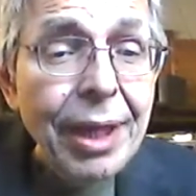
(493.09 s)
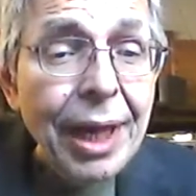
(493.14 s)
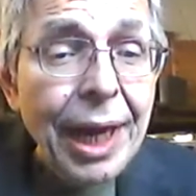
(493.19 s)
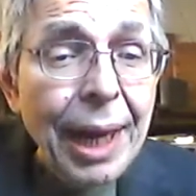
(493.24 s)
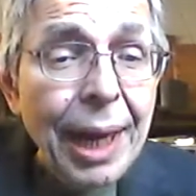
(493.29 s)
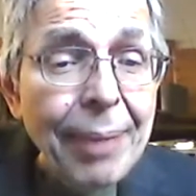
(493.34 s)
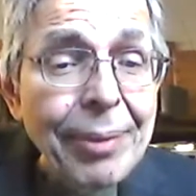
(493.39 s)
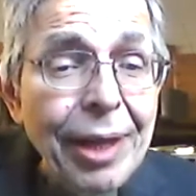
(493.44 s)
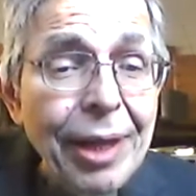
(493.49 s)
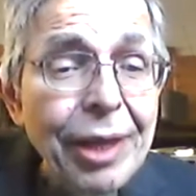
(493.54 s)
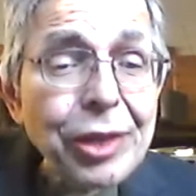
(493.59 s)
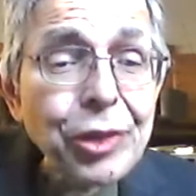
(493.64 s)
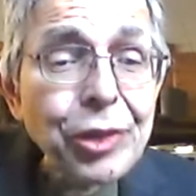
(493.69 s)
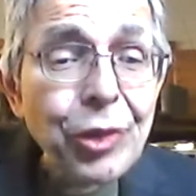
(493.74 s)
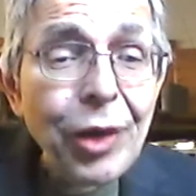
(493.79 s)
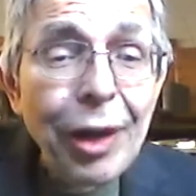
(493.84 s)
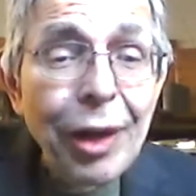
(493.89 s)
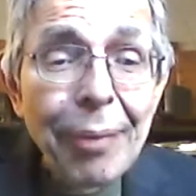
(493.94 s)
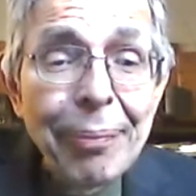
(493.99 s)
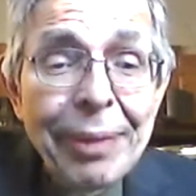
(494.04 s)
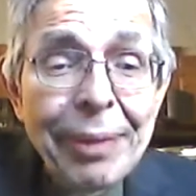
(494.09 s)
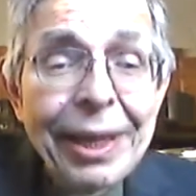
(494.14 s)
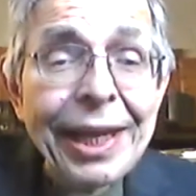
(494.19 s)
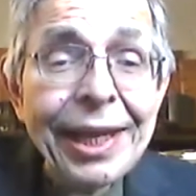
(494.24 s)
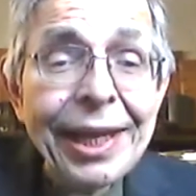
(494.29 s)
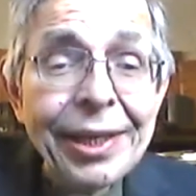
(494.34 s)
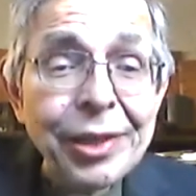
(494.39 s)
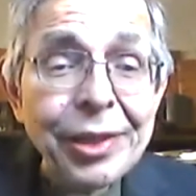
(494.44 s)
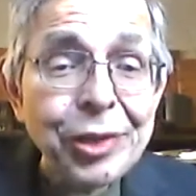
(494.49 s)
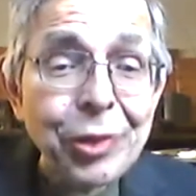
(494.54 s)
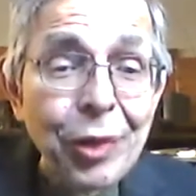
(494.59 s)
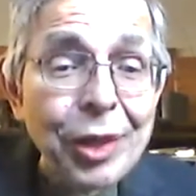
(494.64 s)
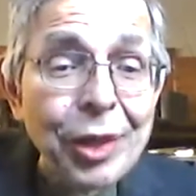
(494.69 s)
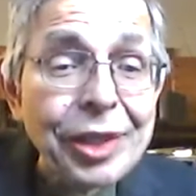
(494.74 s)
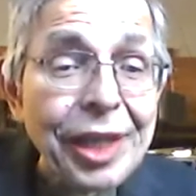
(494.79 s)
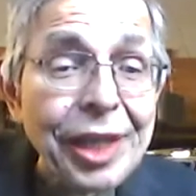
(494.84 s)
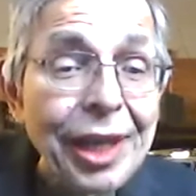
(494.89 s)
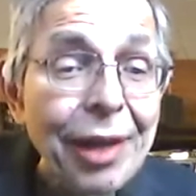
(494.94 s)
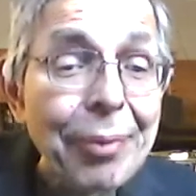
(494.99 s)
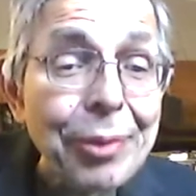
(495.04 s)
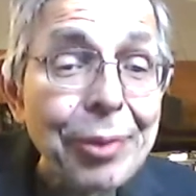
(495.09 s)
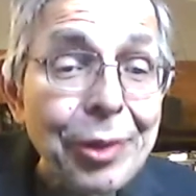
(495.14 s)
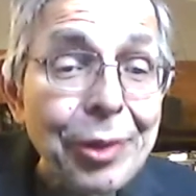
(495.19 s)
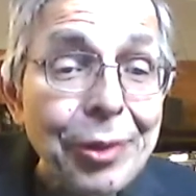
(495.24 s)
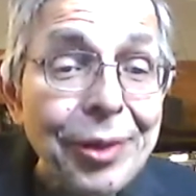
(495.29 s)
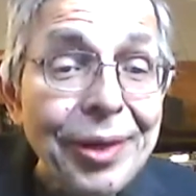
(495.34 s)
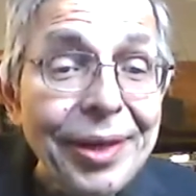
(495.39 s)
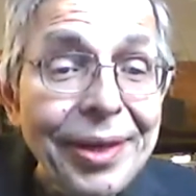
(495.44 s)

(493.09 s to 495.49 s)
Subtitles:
I'm not sure how pain is going to help you.